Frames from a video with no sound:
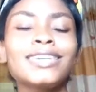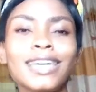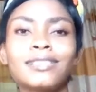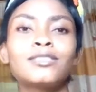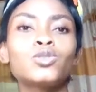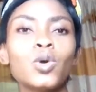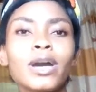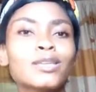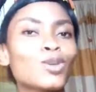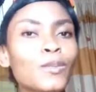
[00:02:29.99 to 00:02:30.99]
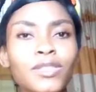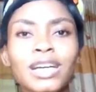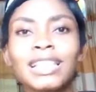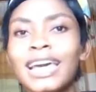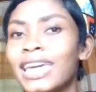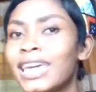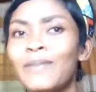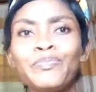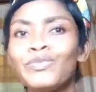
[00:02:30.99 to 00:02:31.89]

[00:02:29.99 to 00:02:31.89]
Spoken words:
gets so exorbitant, like